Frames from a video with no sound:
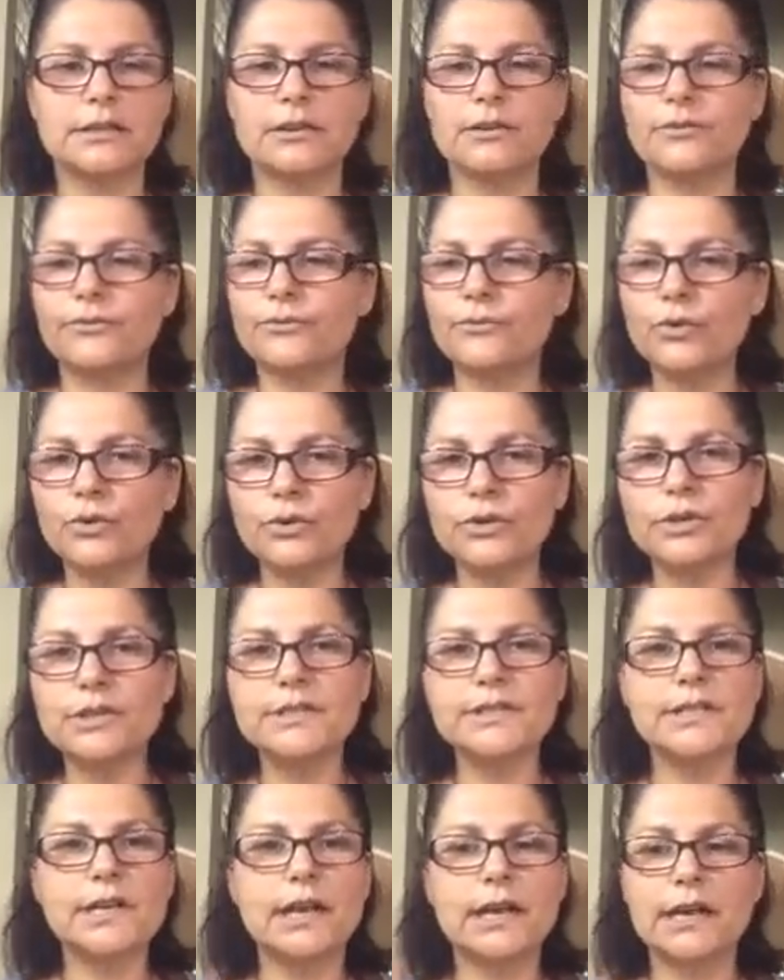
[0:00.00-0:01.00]
phone
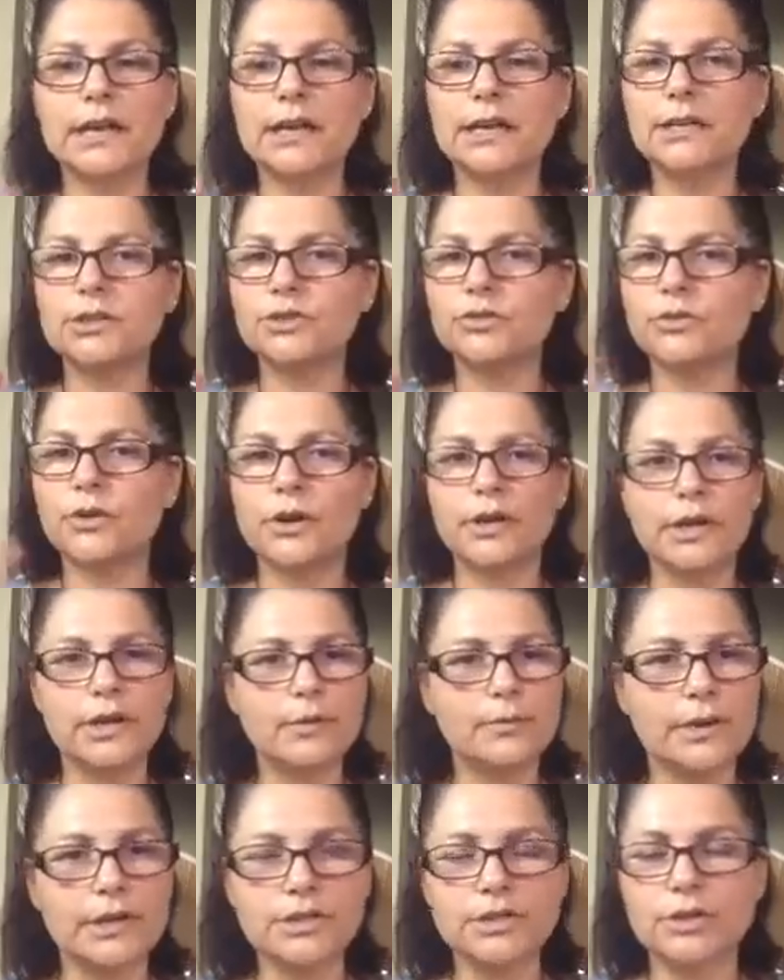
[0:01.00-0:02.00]
aside, do only
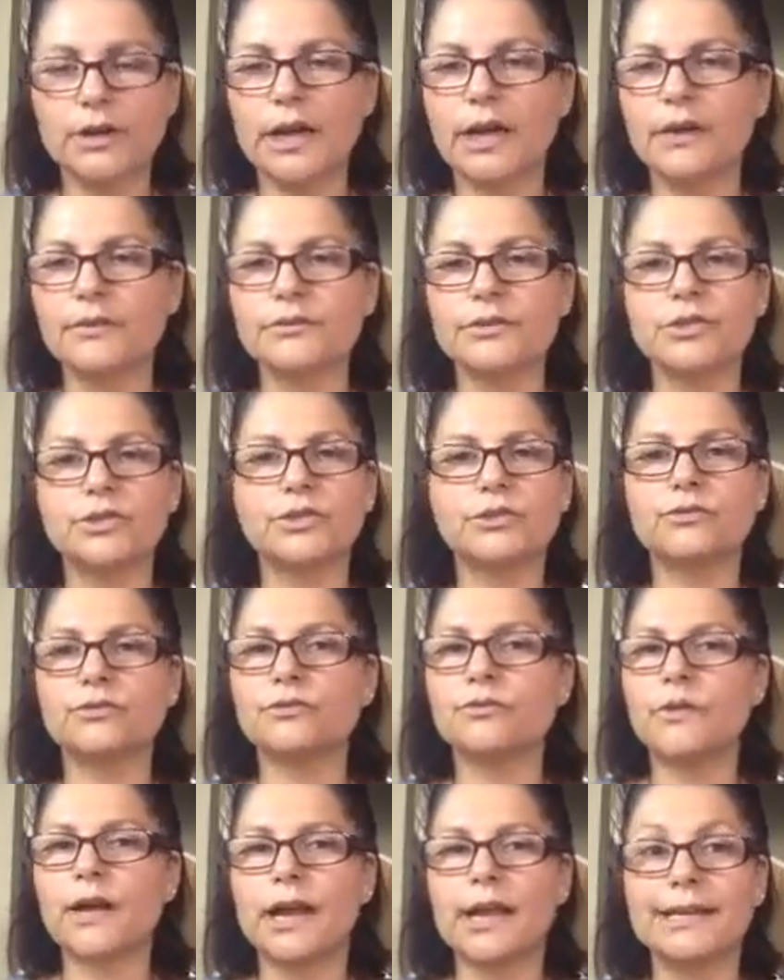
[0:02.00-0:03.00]
what you have to
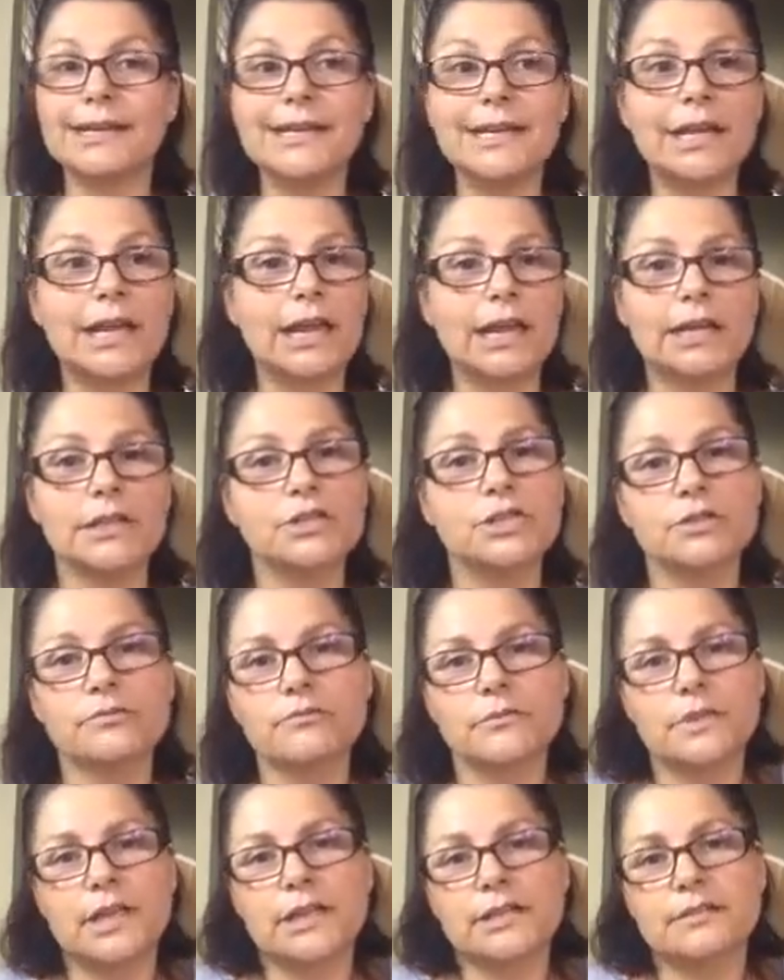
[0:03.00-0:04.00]
do, and engage.
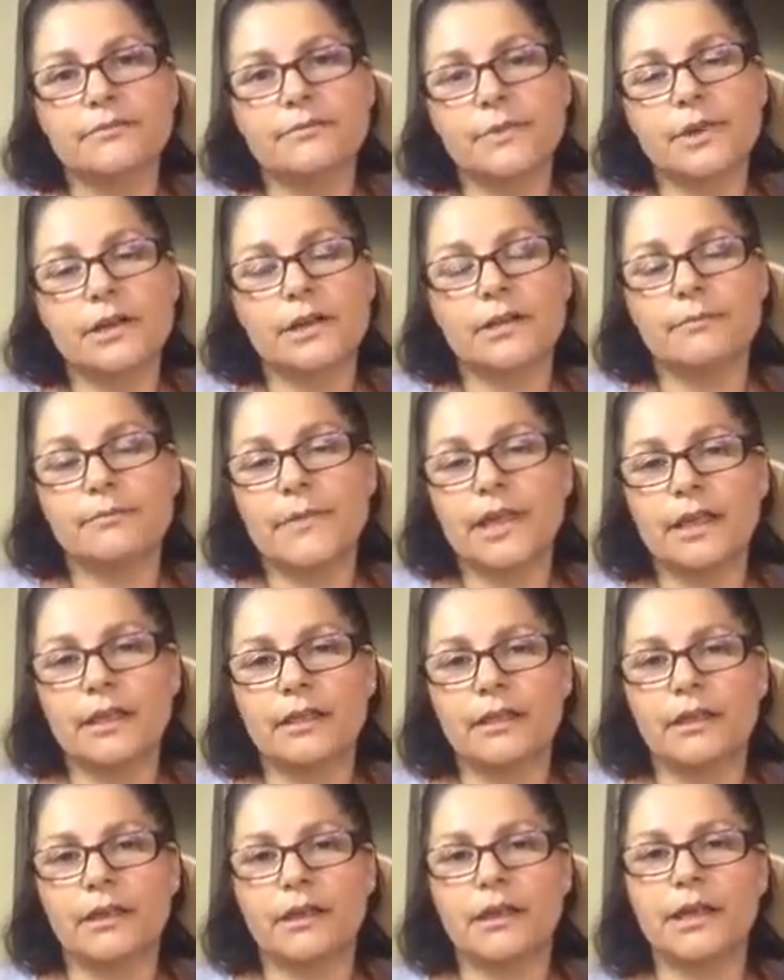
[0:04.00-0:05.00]
That's the main
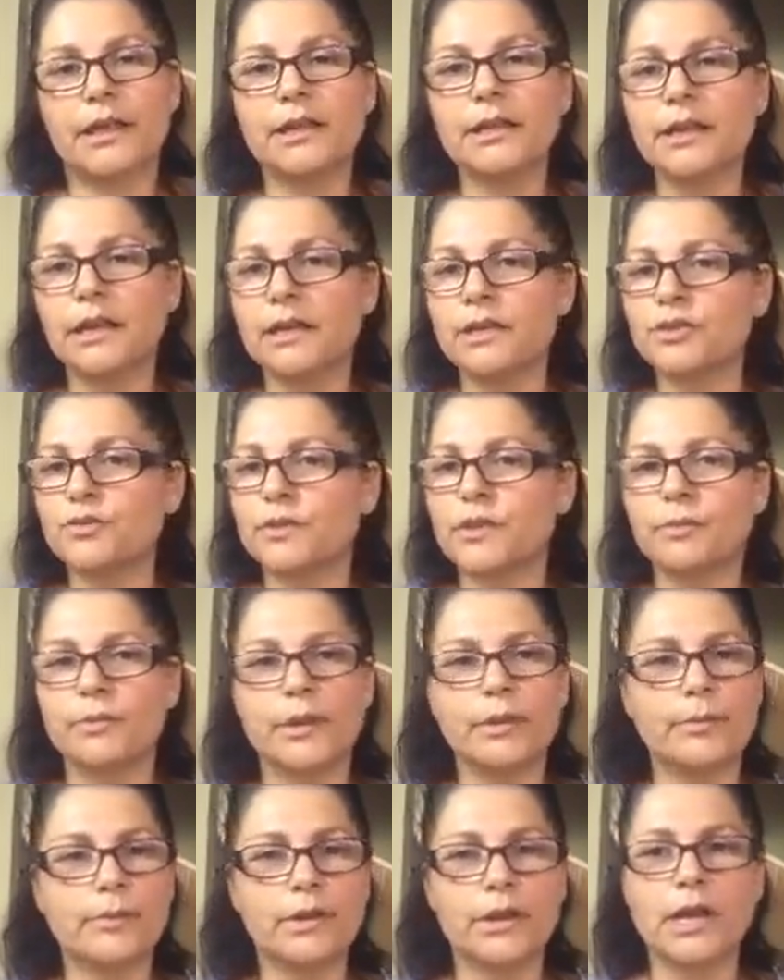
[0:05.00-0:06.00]
thing. Engage with
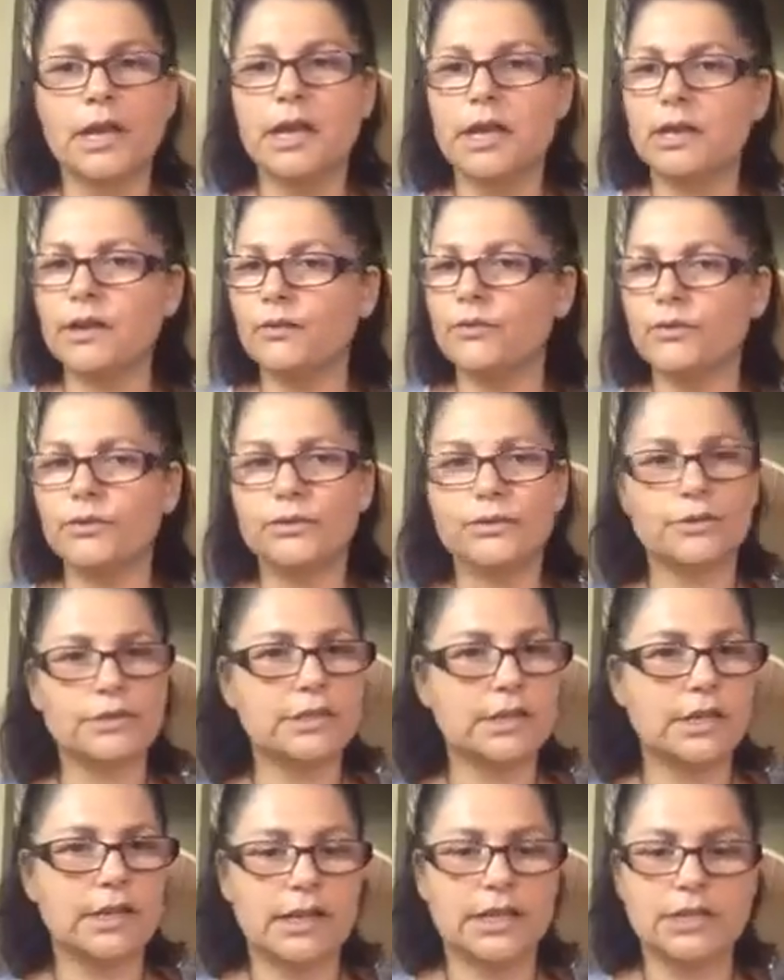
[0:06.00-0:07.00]
people. If you don't
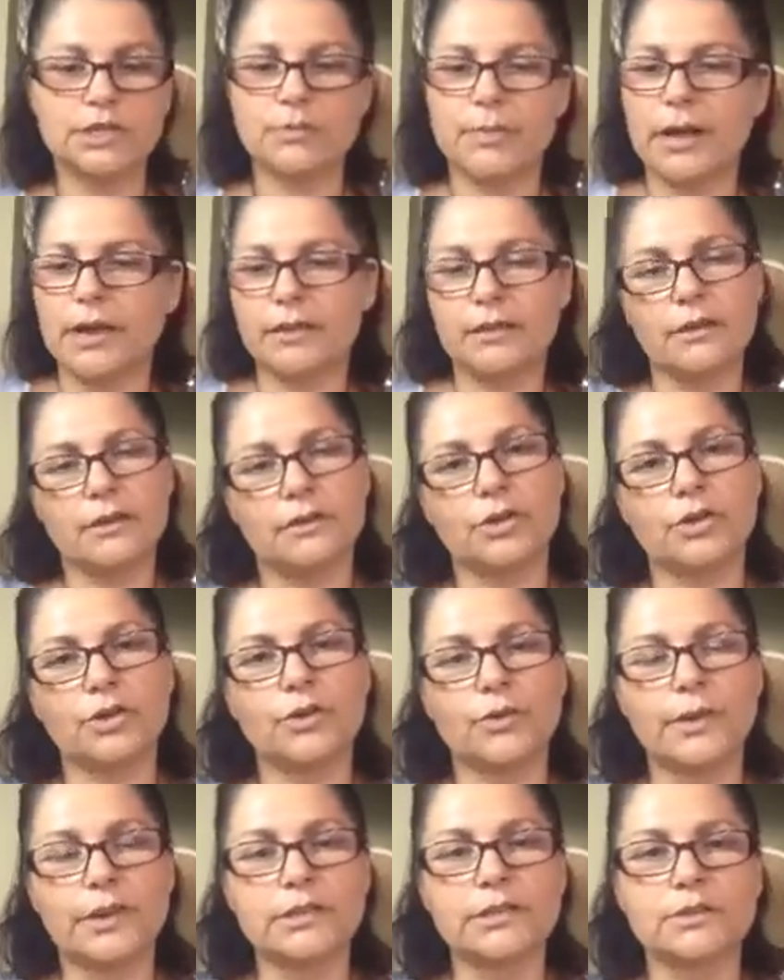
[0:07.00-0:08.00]
engage back, they're not
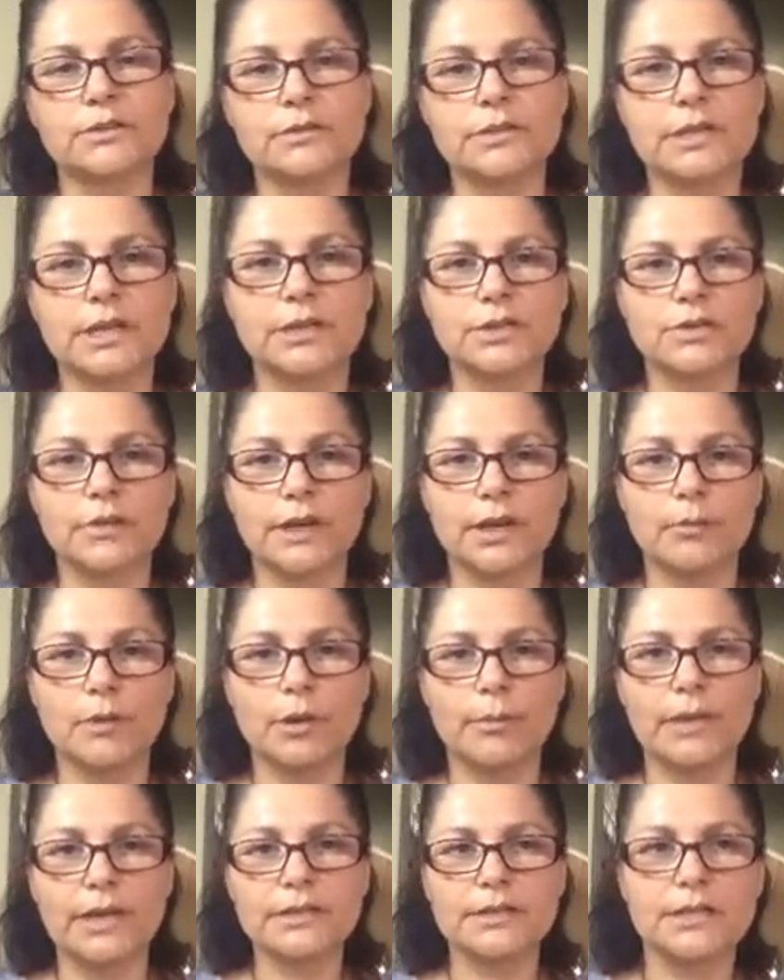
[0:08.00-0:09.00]
going to send you any more
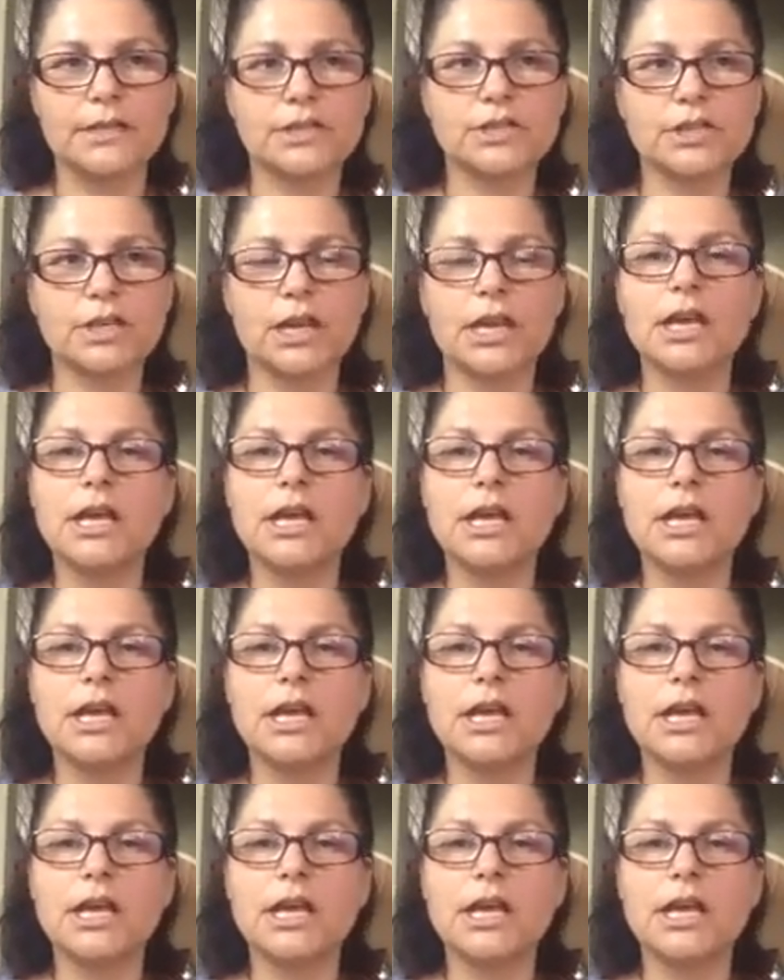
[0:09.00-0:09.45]
message.